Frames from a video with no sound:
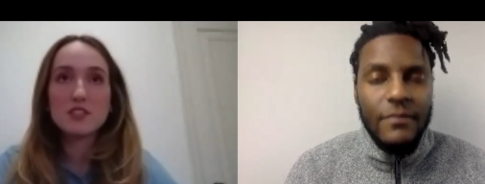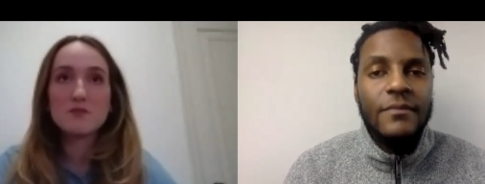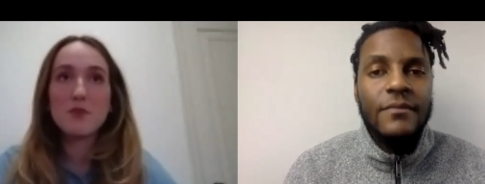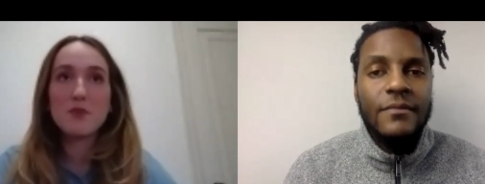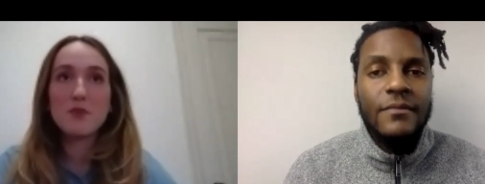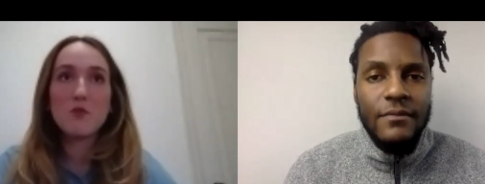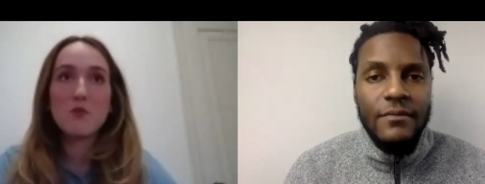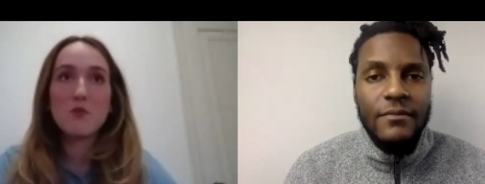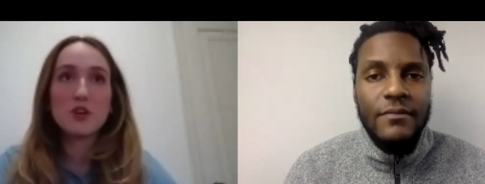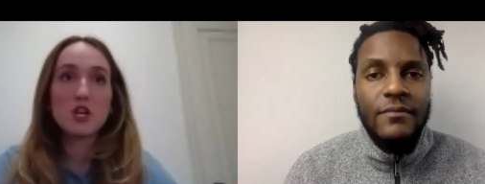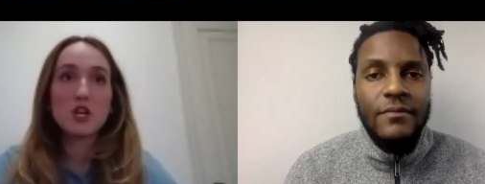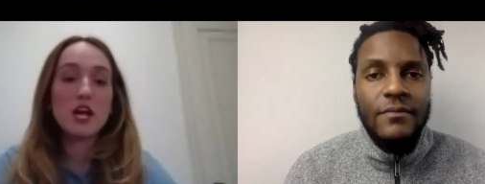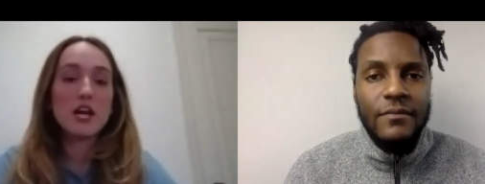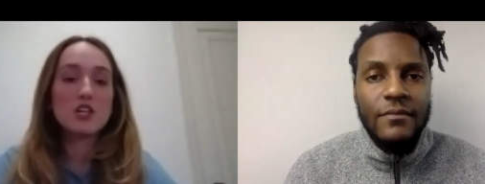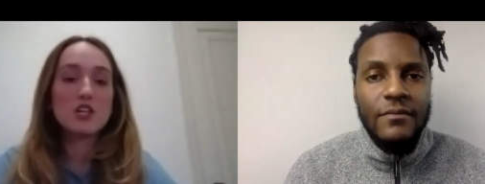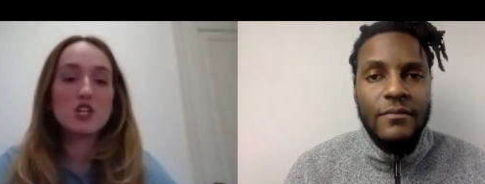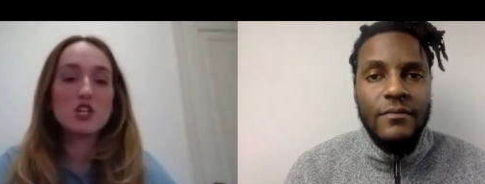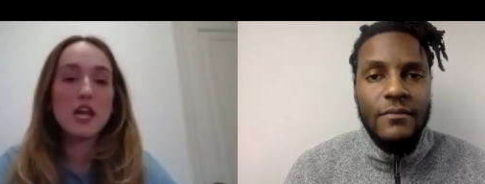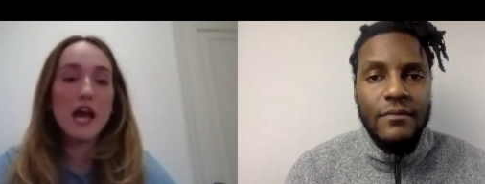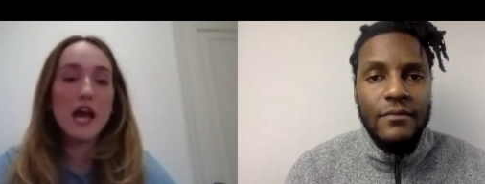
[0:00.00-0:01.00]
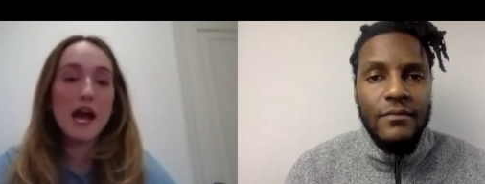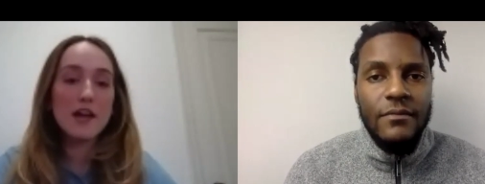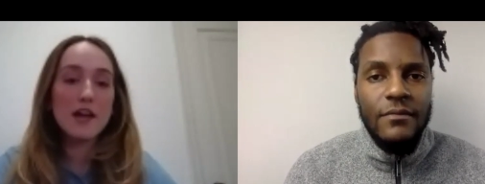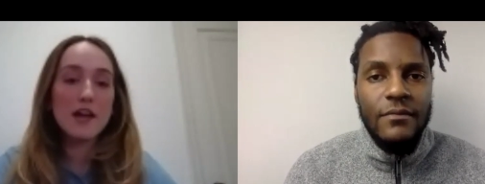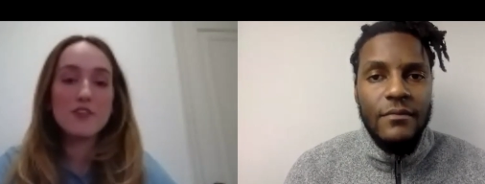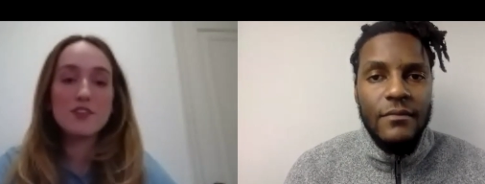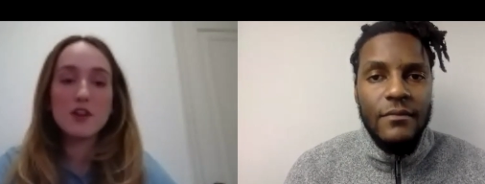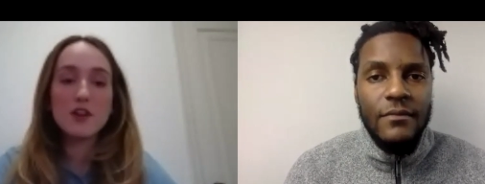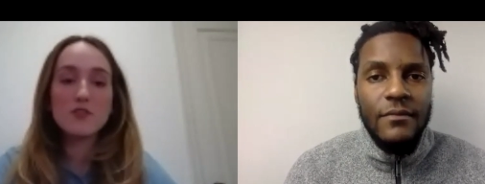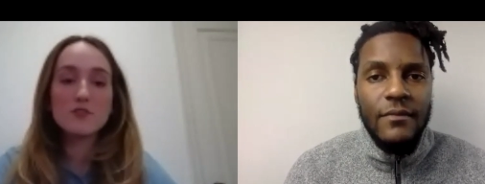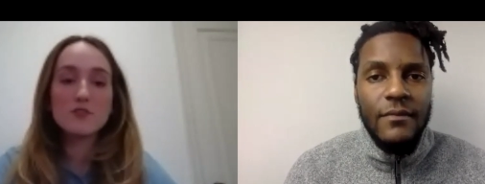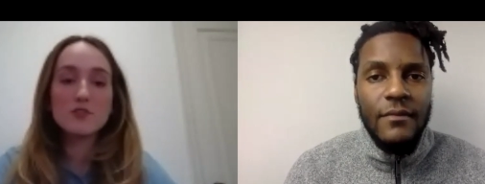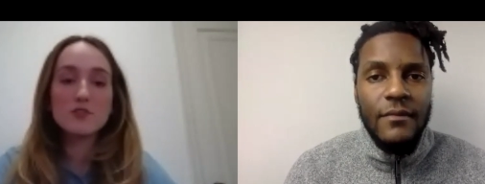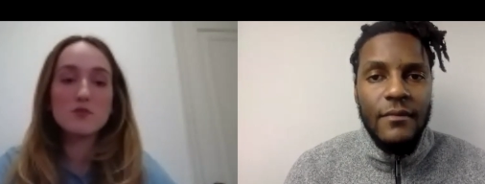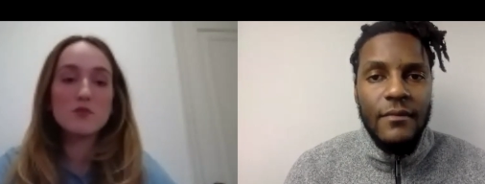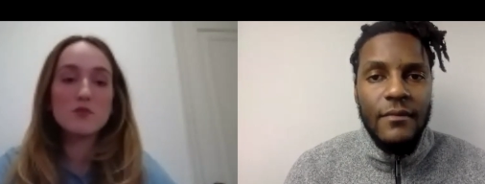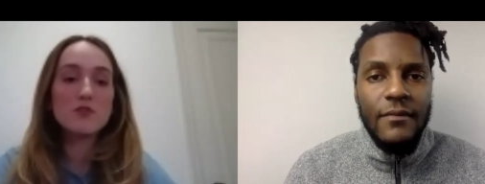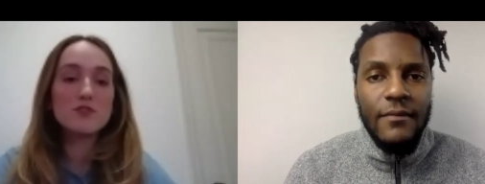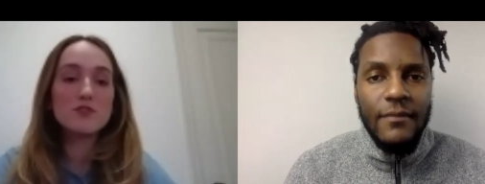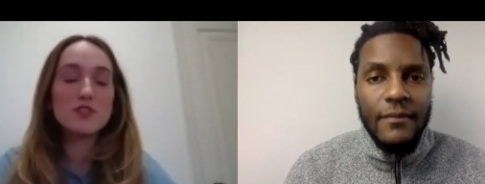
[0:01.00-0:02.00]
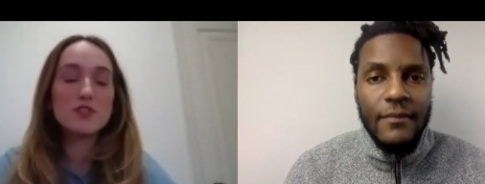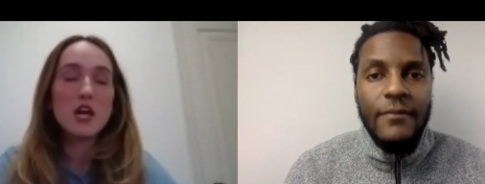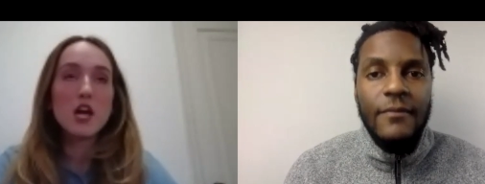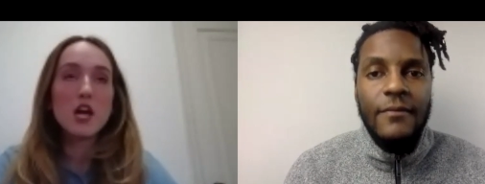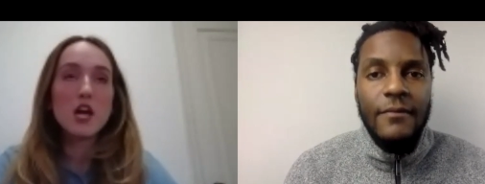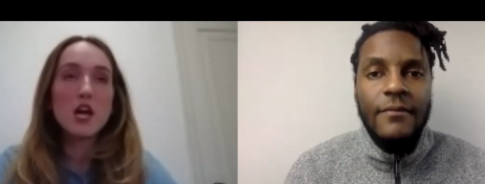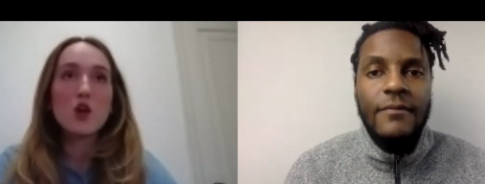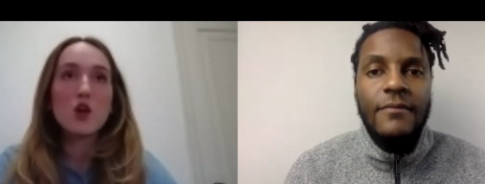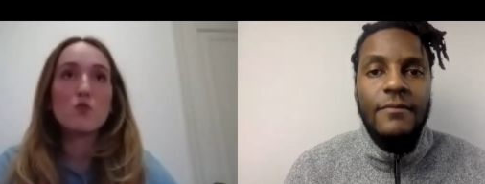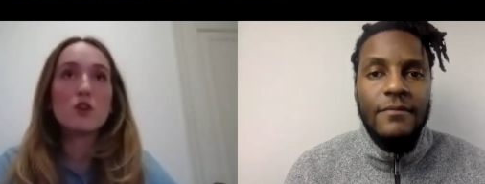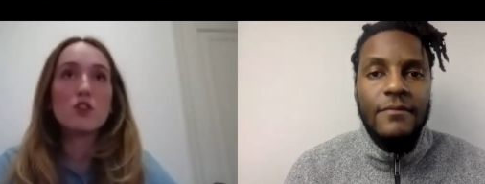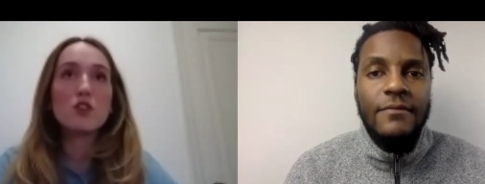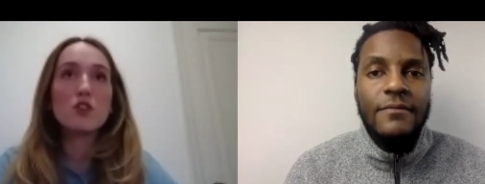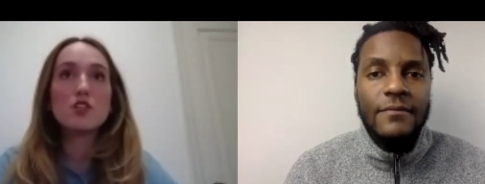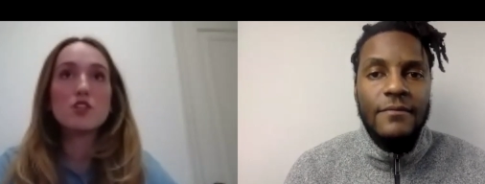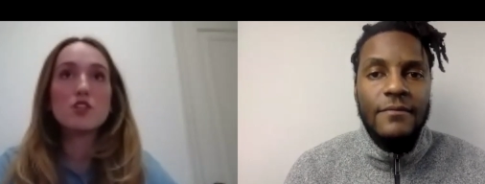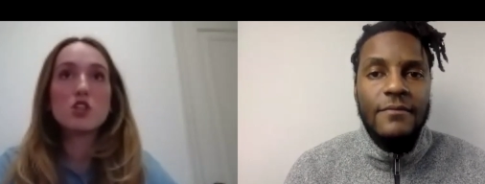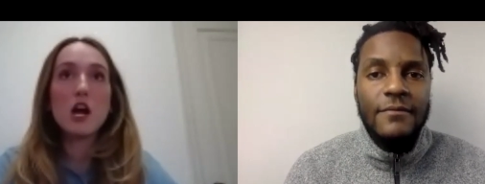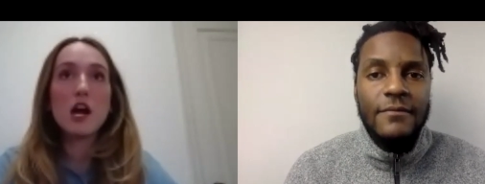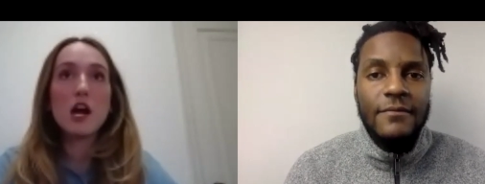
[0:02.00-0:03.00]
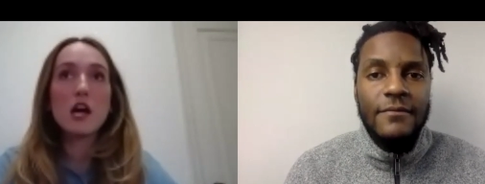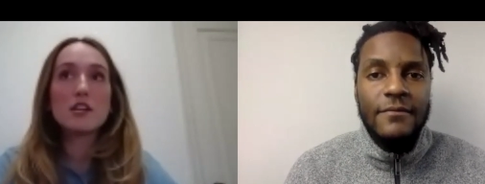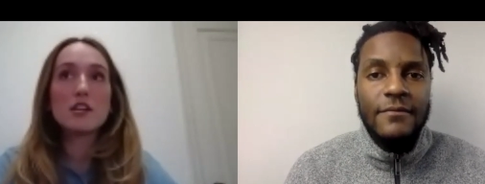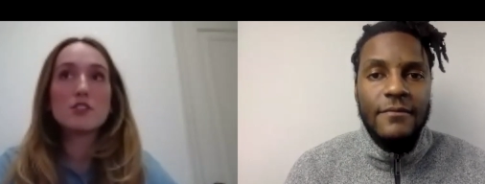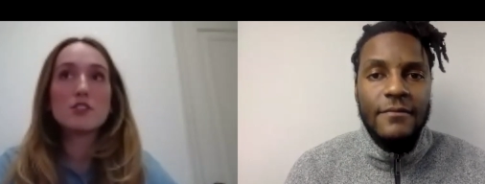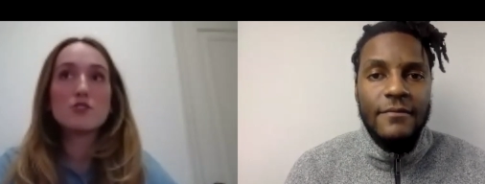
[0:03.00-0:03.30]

Speaker 1: But when you're actually at the dental schools, really try to